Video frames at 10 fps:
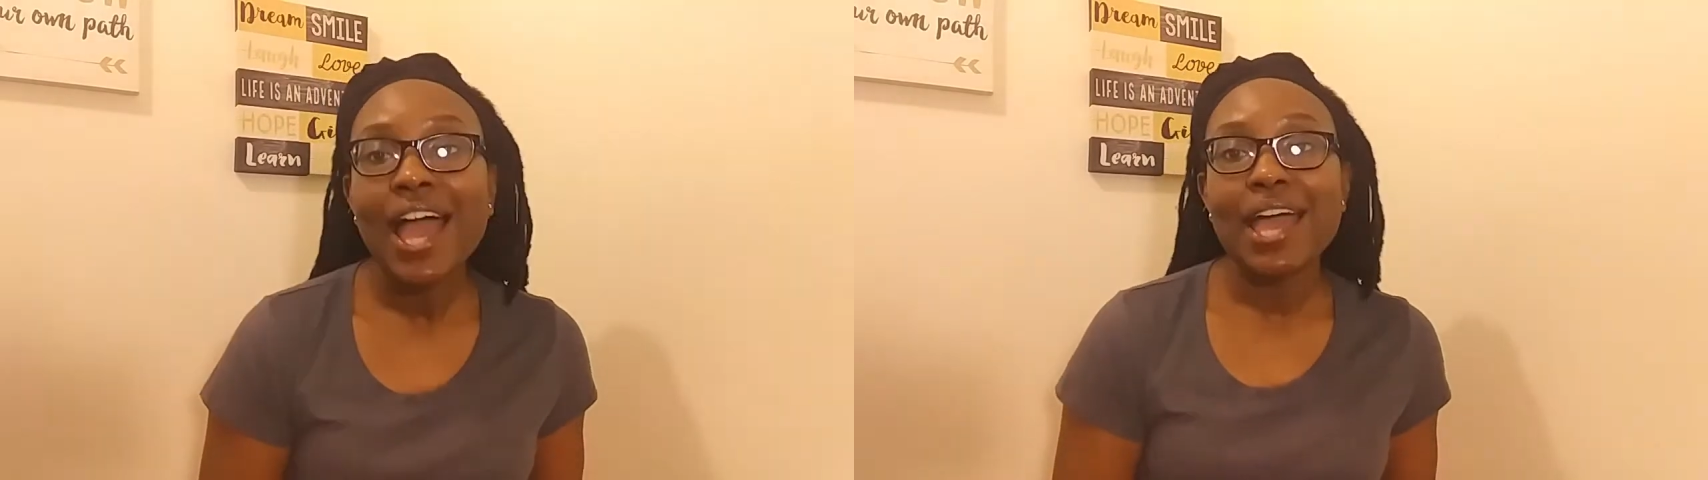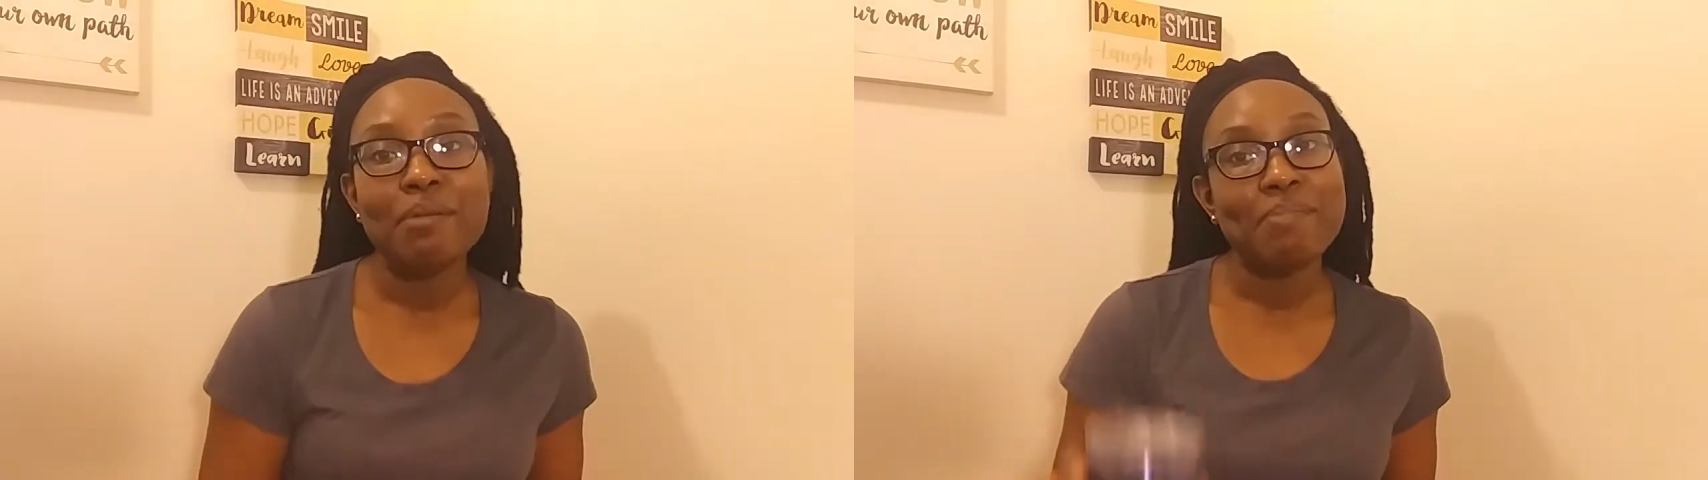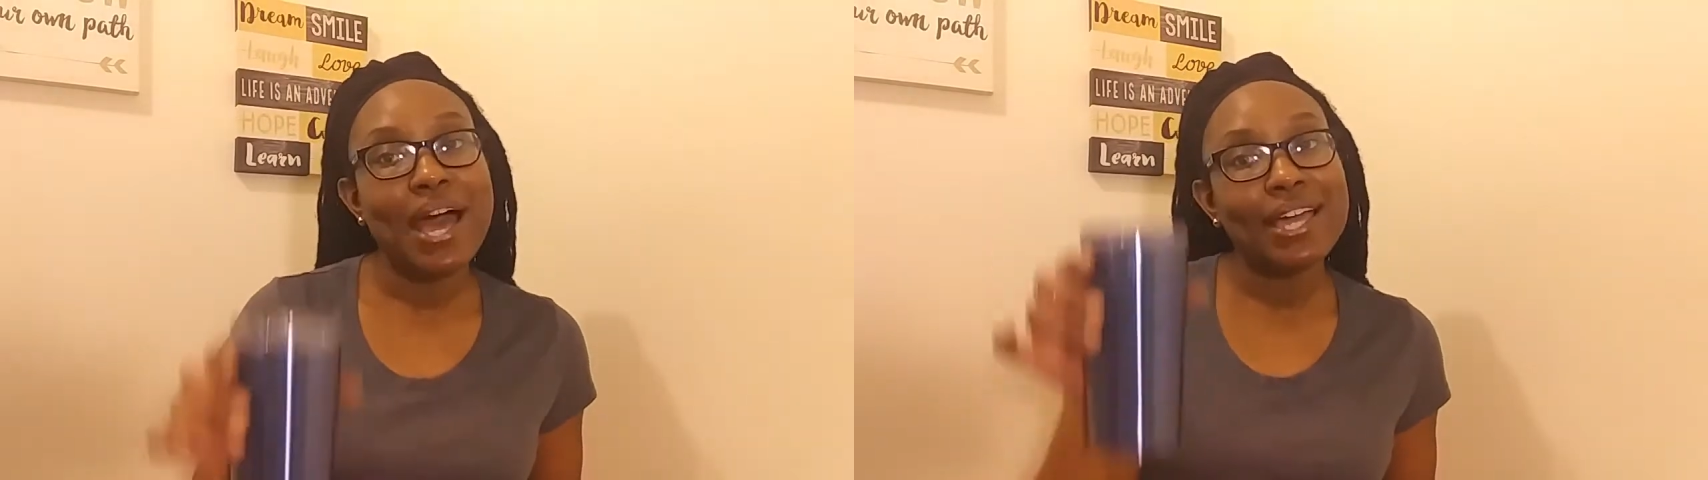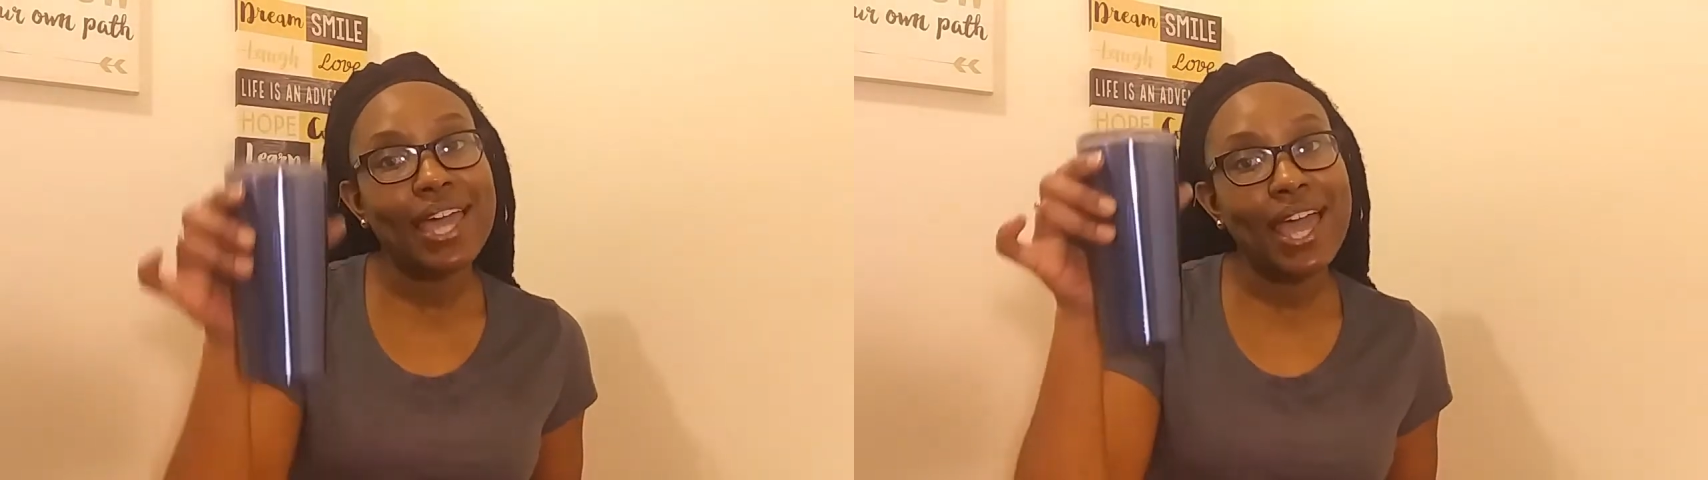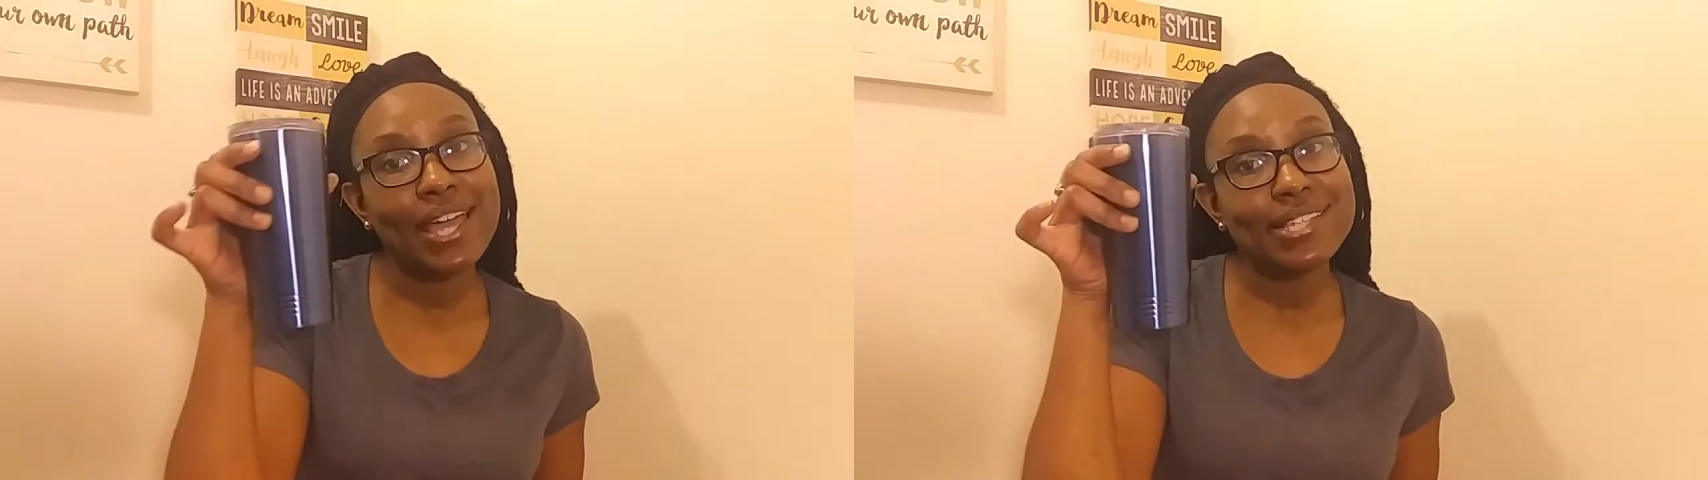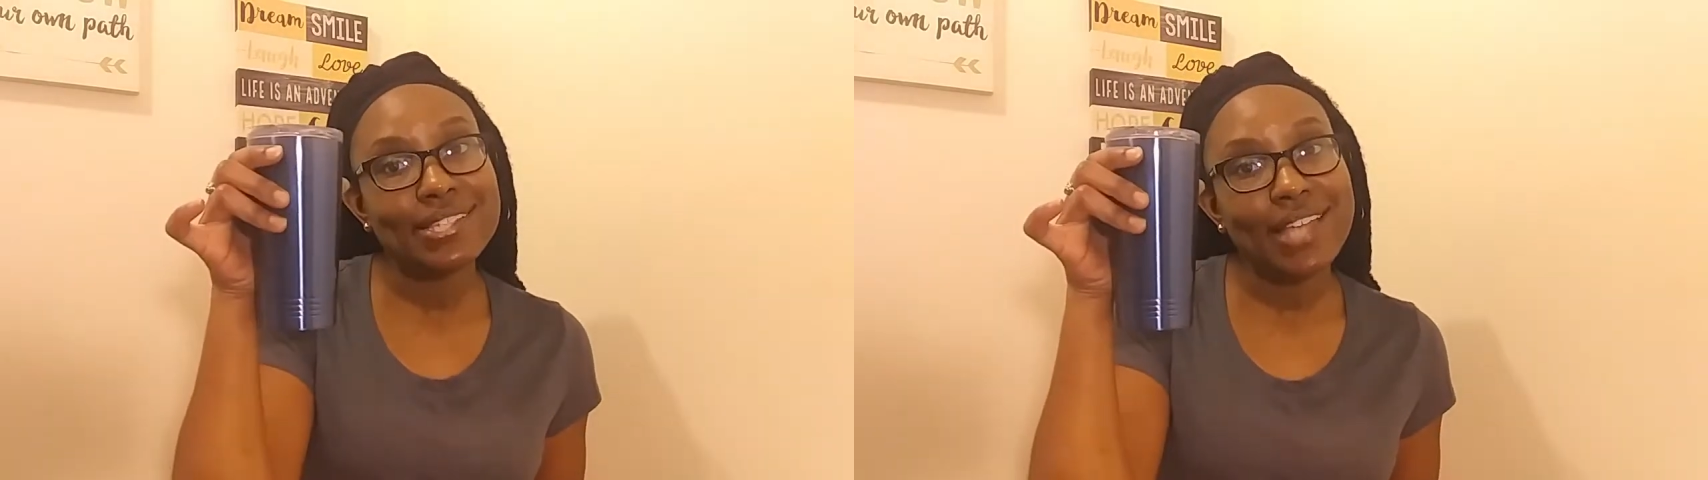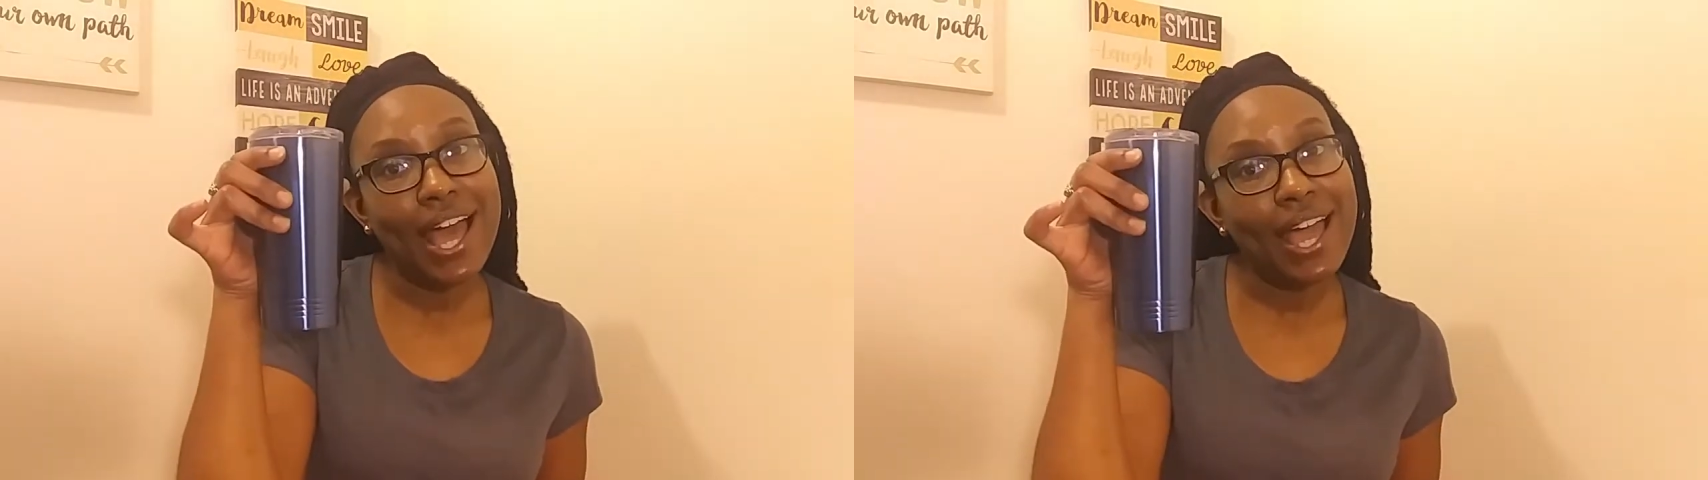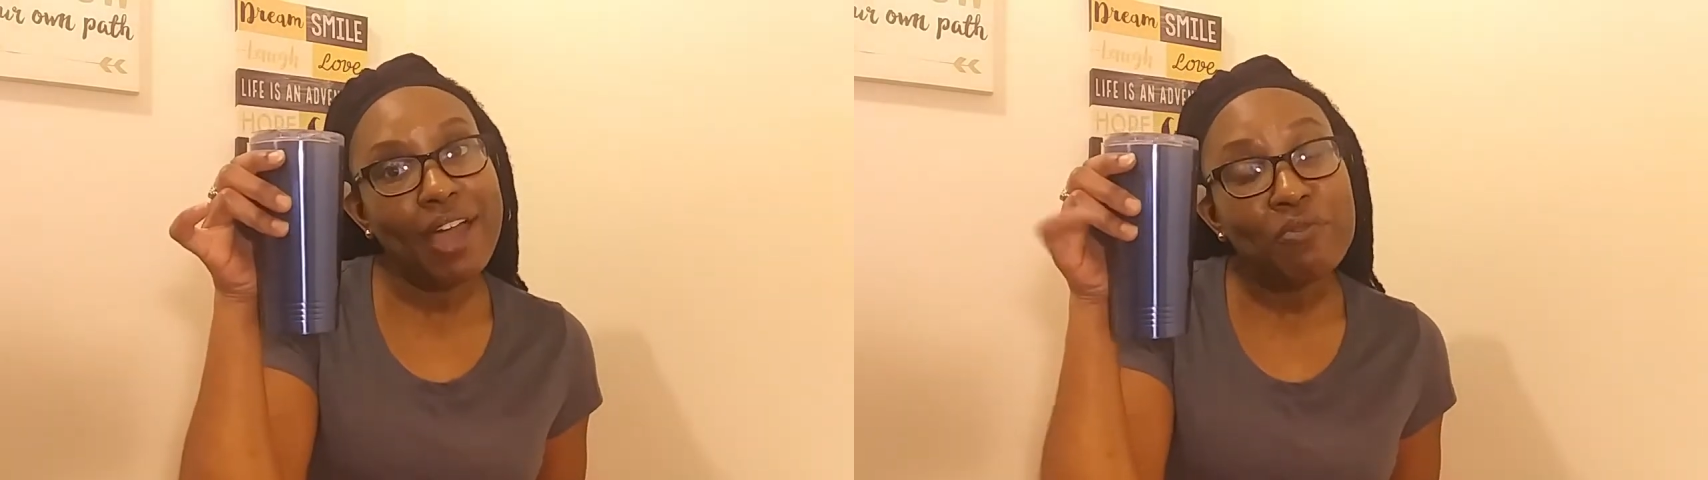In my case, I
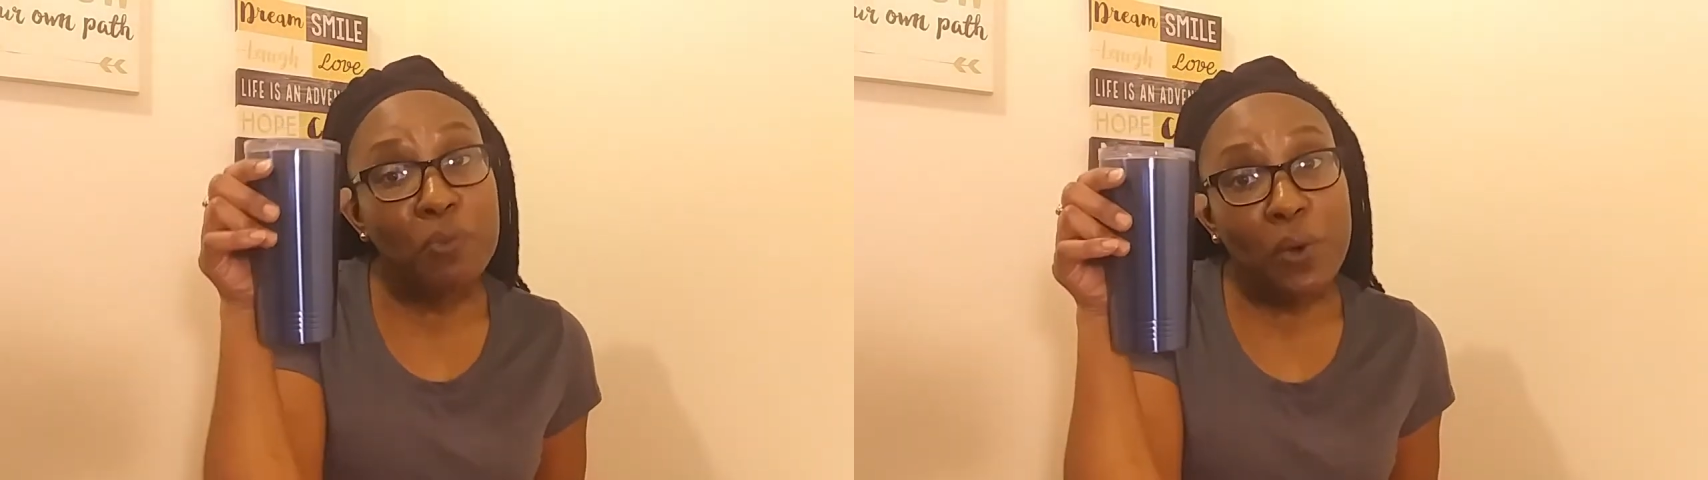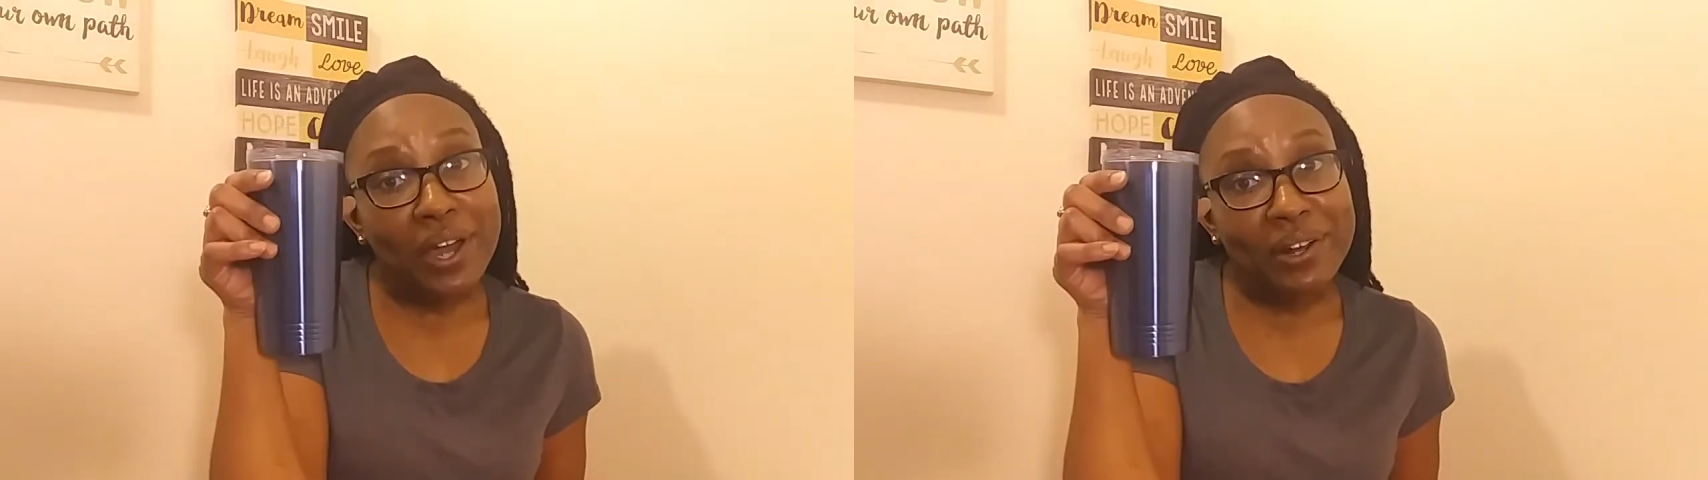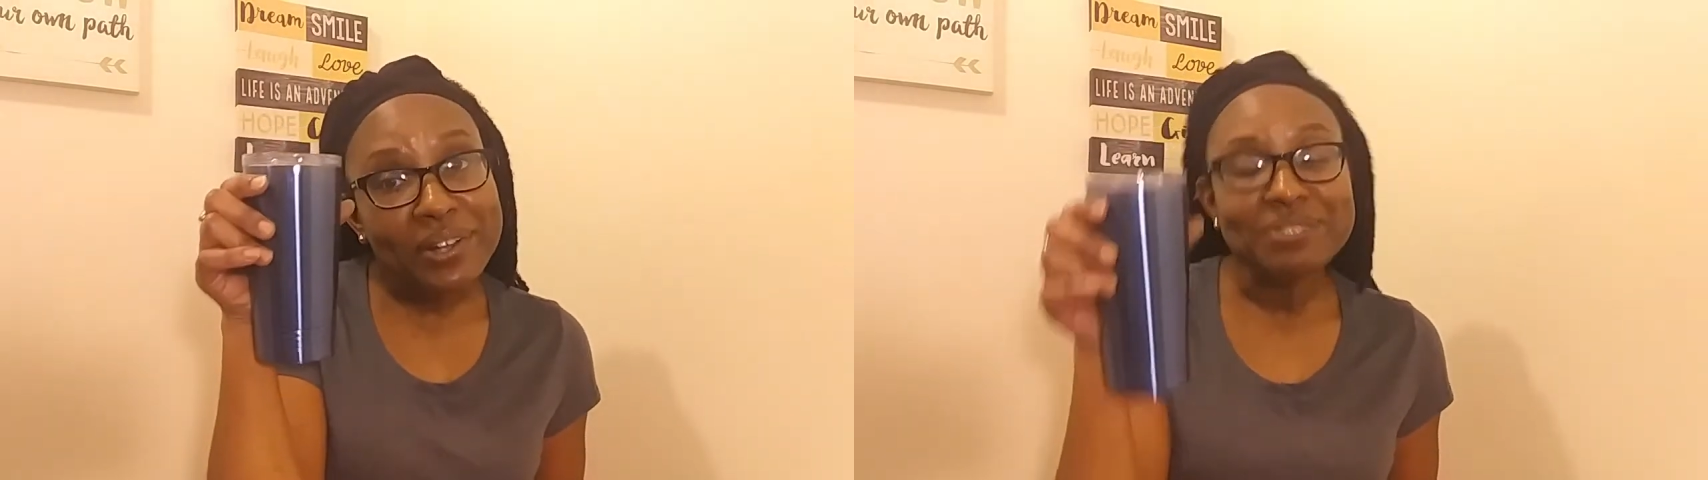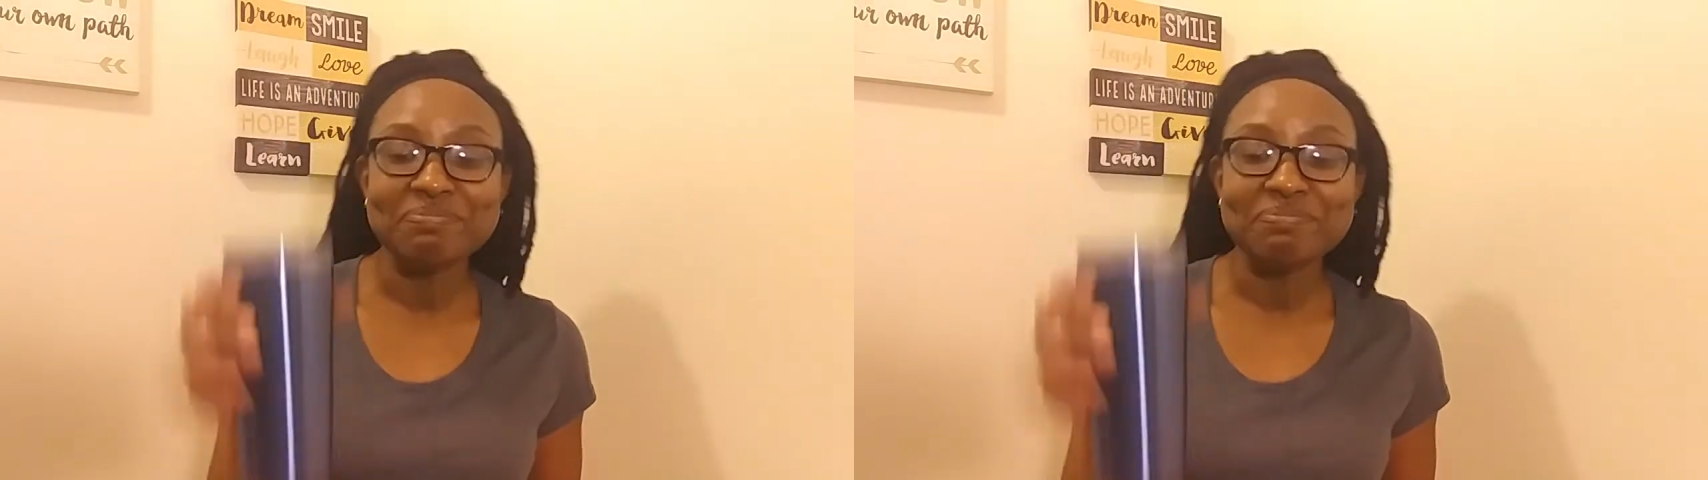have water.